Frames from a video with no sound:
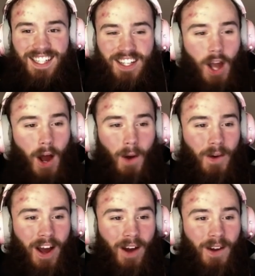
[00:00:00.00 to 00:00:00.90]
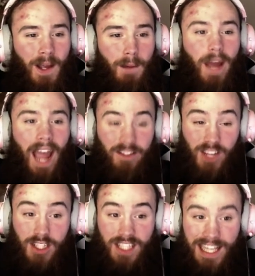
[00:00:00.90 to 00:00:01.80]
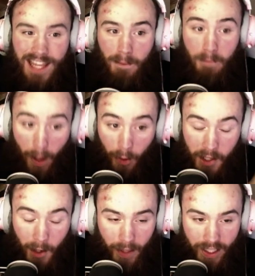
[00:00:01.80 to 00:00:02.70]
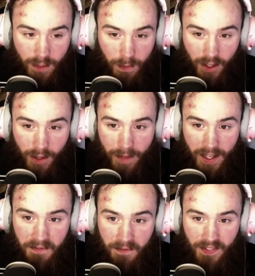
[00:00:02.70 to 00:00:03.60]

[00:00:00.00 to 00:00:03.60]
No. But have you seen the Belko experiment?